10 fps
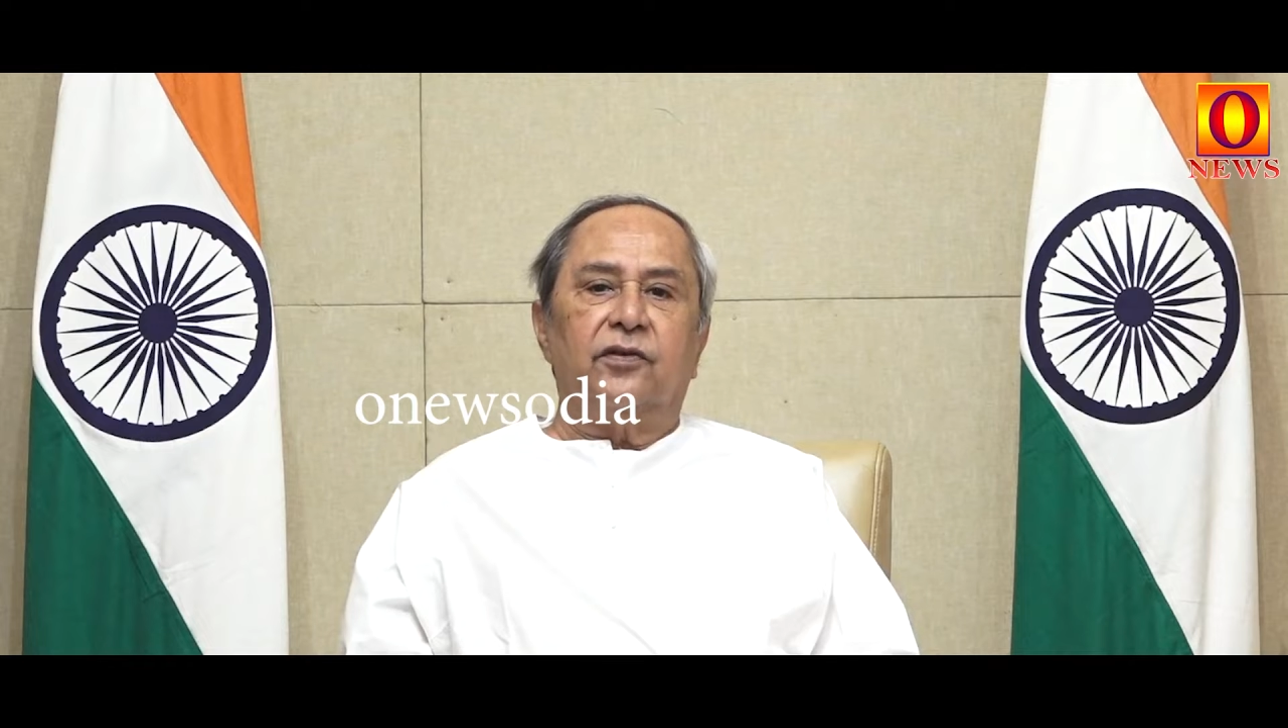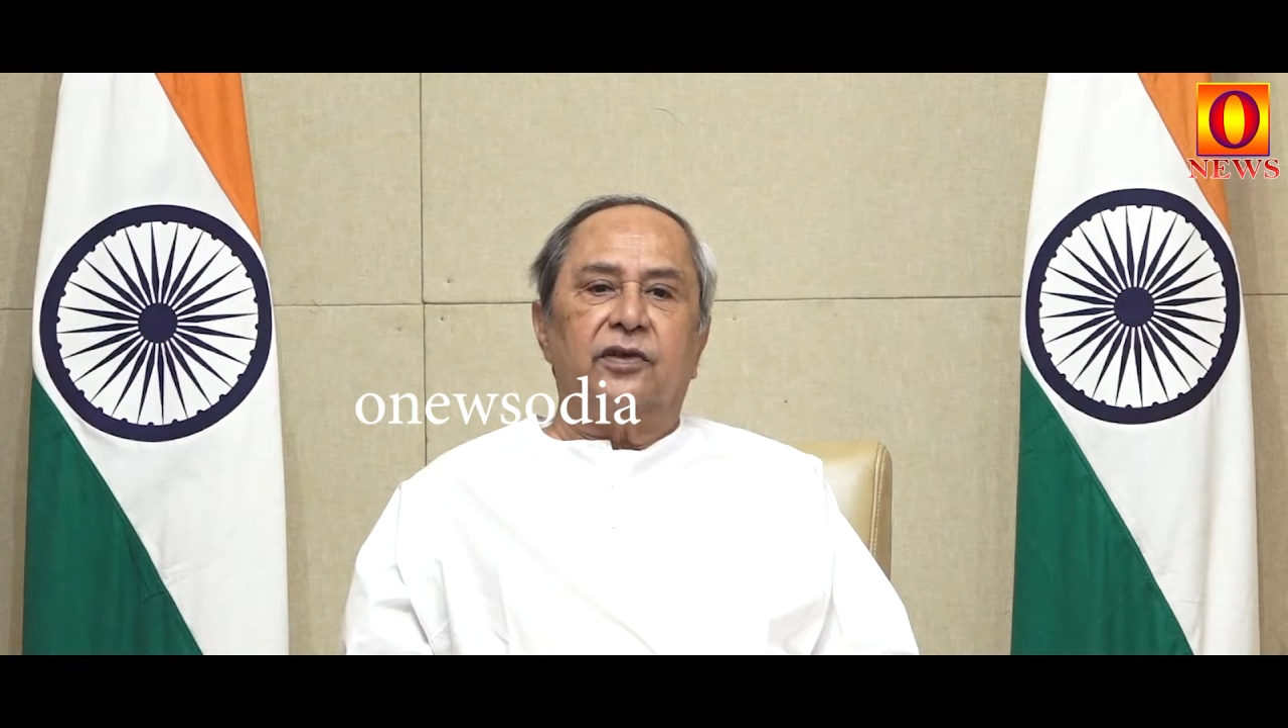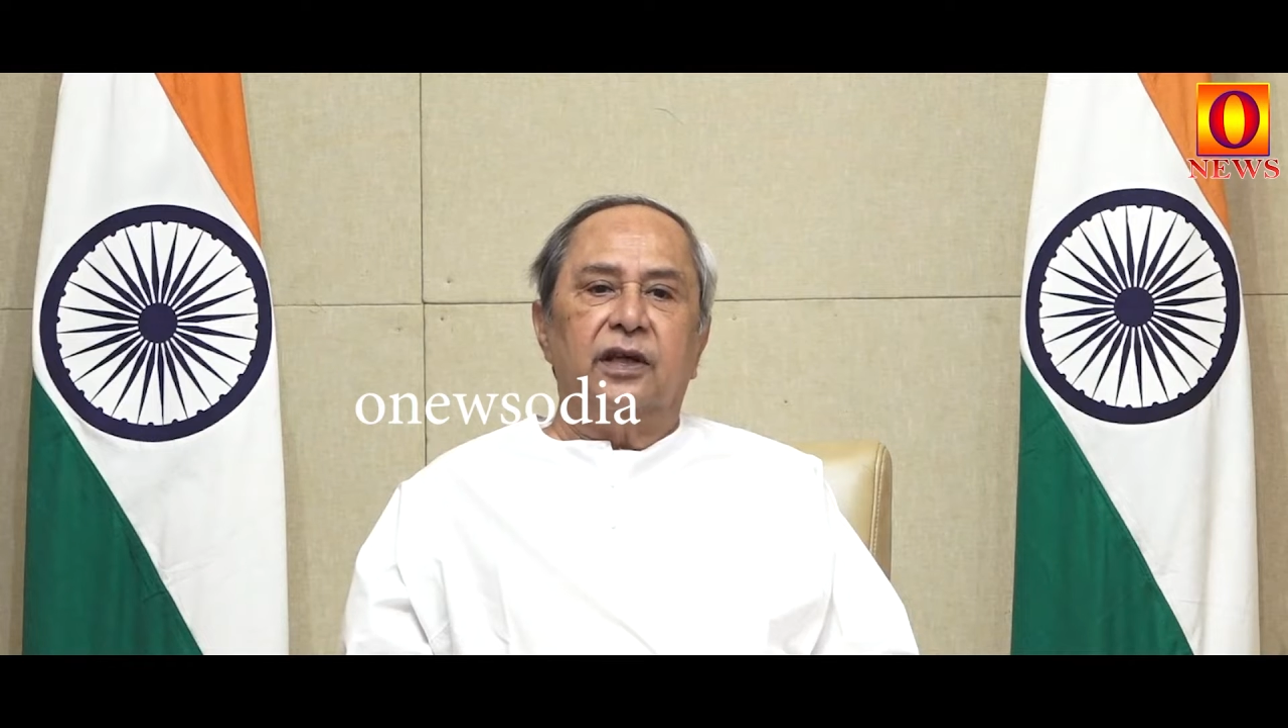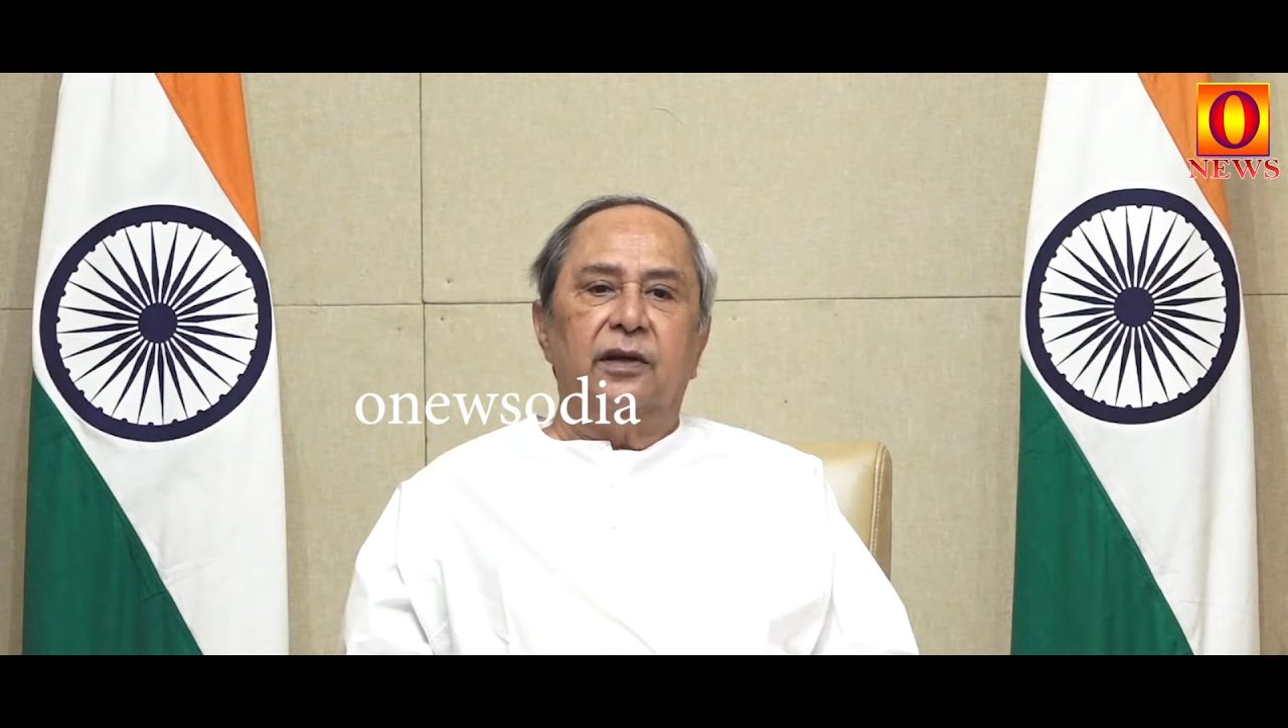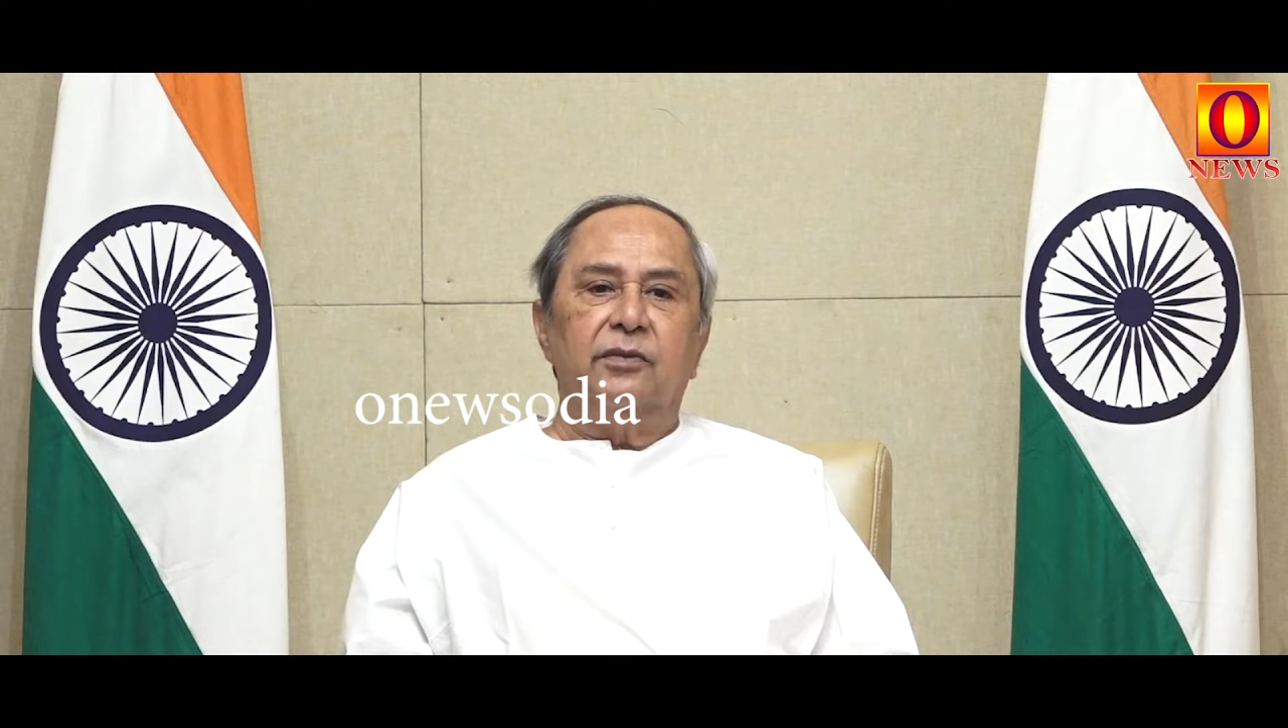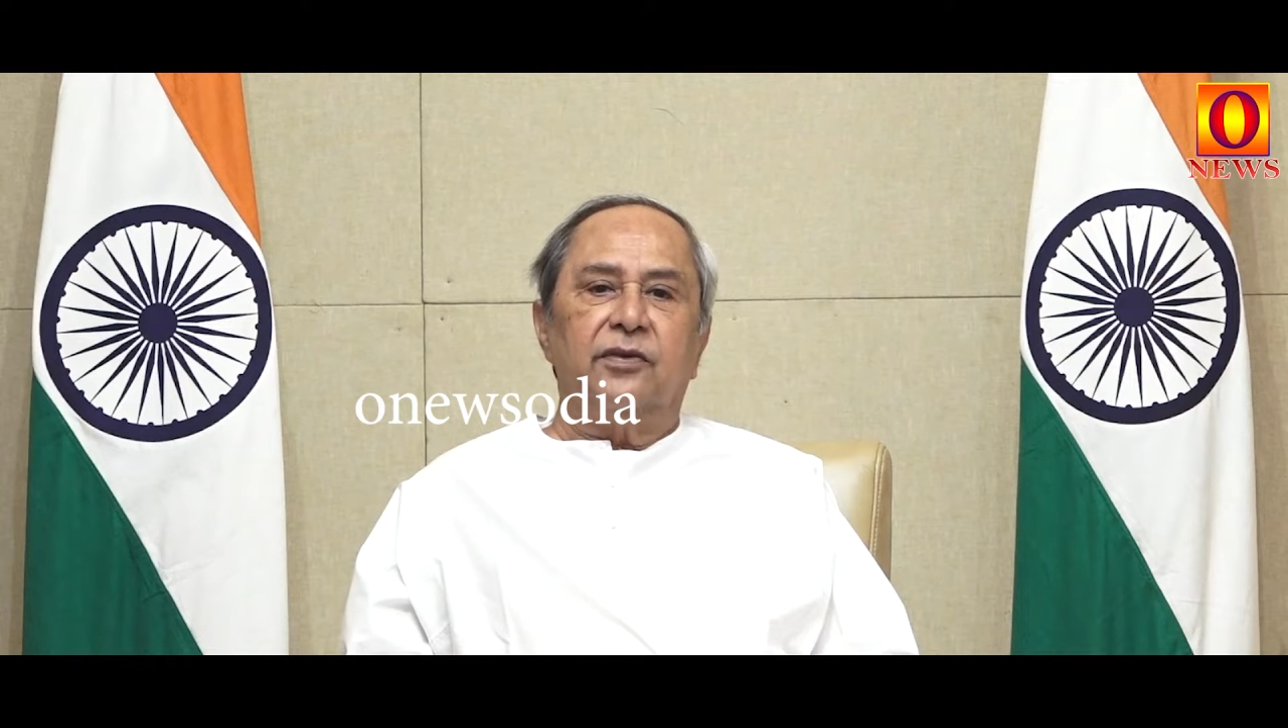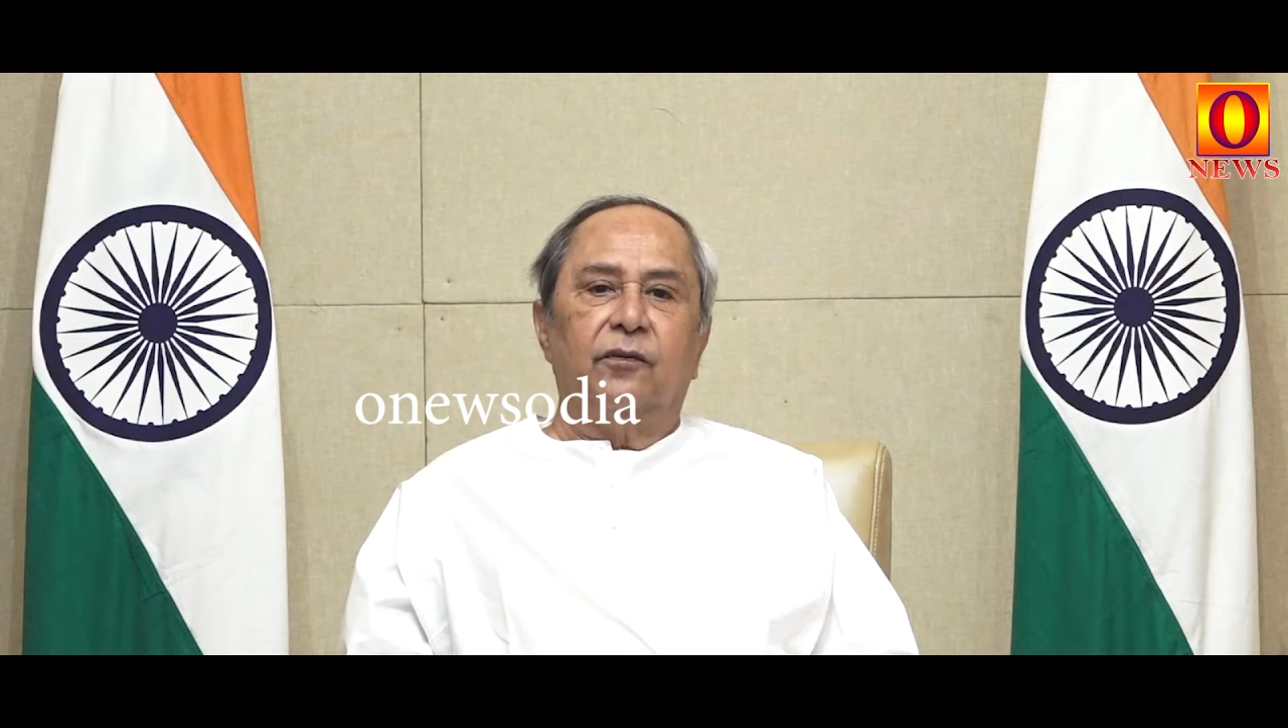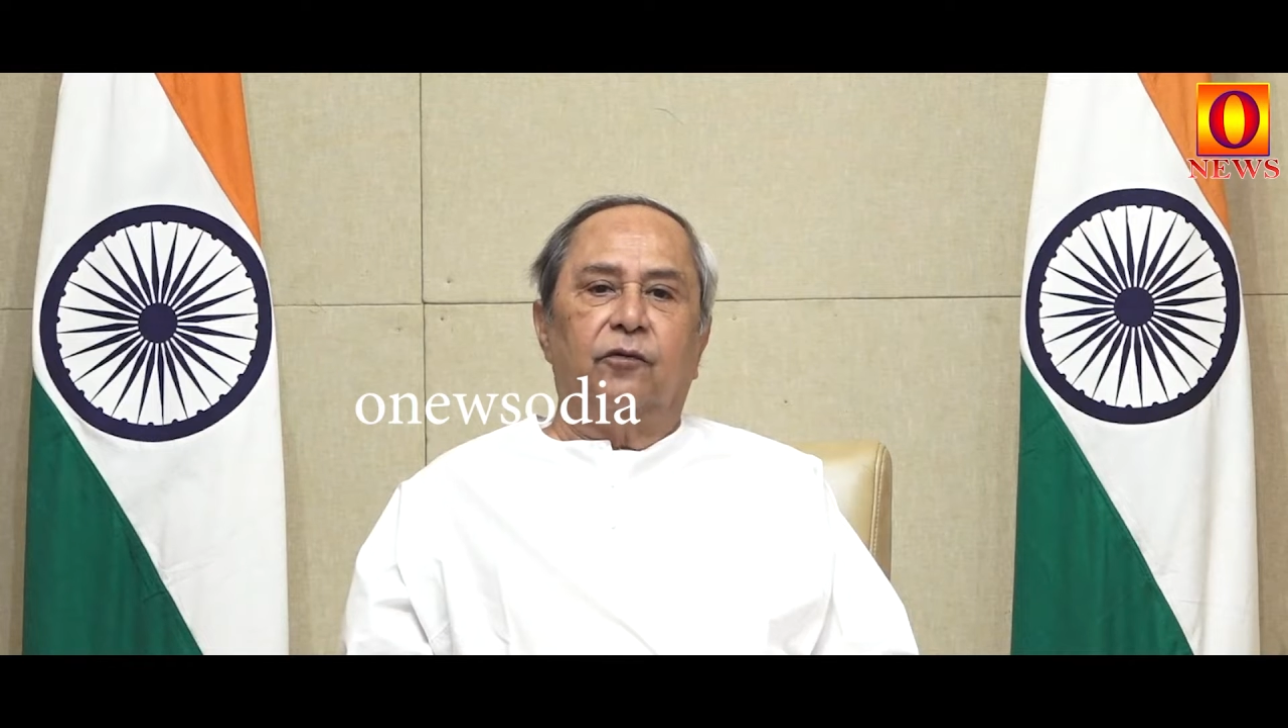schemes in